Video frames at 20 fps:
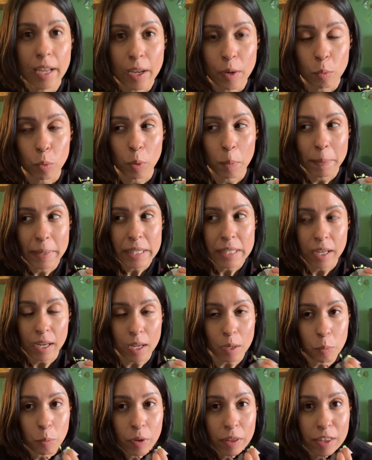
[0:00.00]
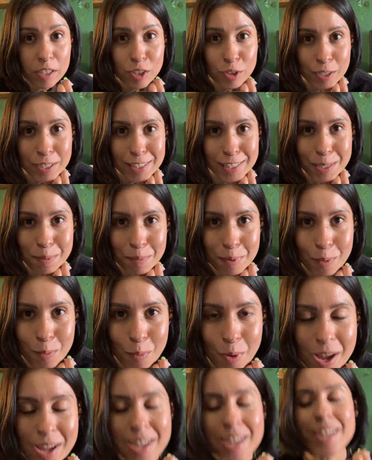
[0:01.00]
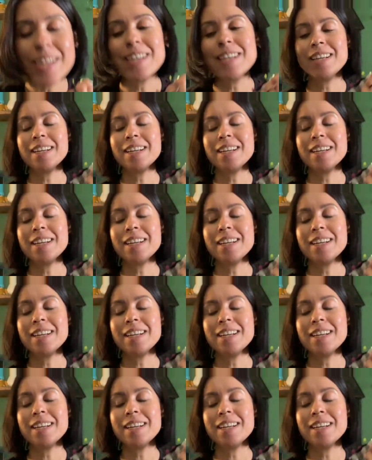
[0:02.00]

we'll be done with dress number 1.